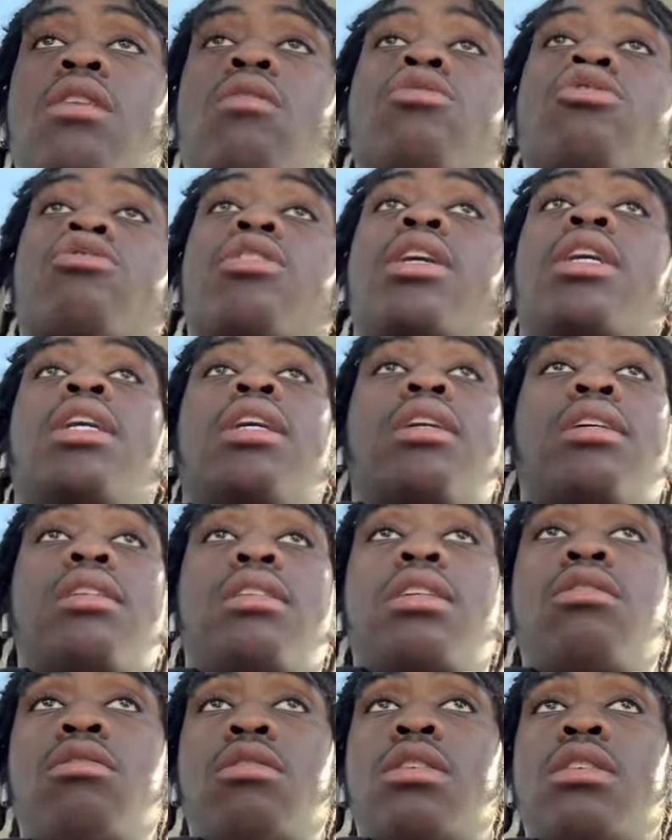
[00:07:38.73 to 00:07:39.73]
on straight and
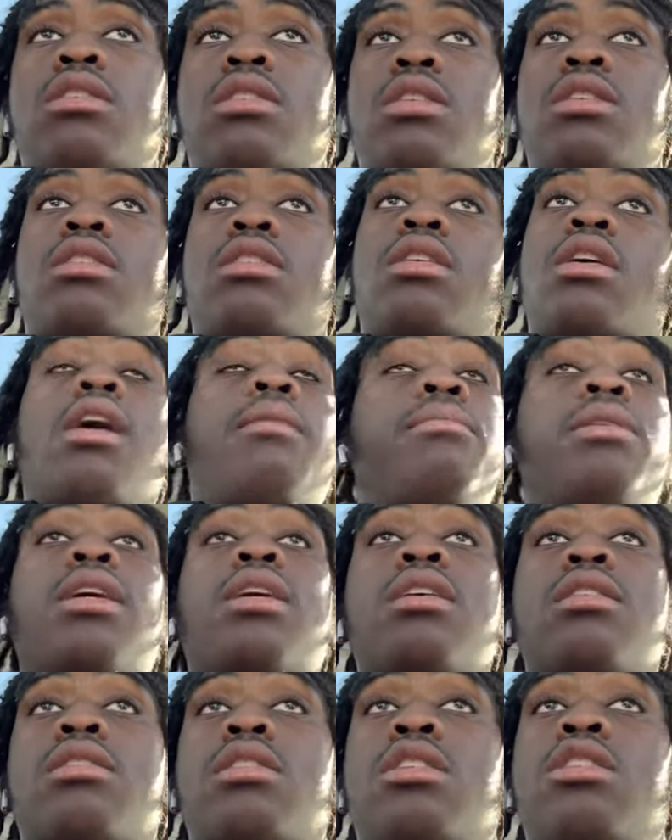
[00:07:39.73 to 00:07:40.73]
continue to cease, I mean,
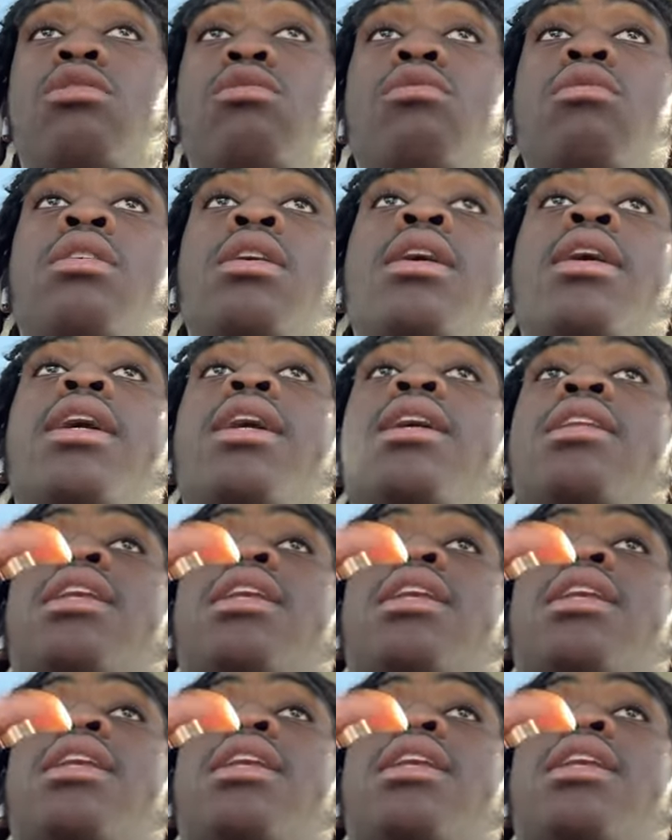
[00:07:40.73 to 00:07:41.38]
continue and